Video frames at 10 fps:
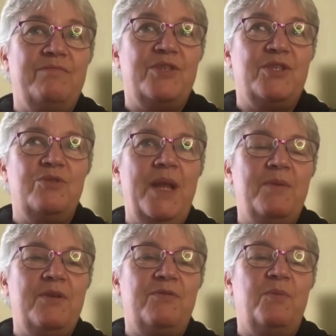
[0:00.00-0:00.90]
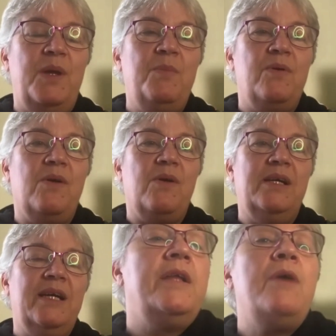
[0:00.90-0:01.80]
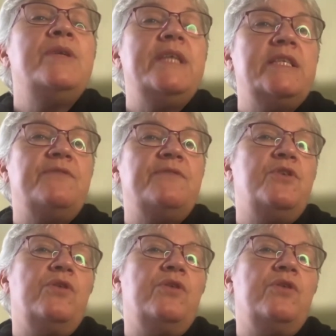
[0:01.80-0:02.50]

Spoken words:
so many different people. Nowadays, if you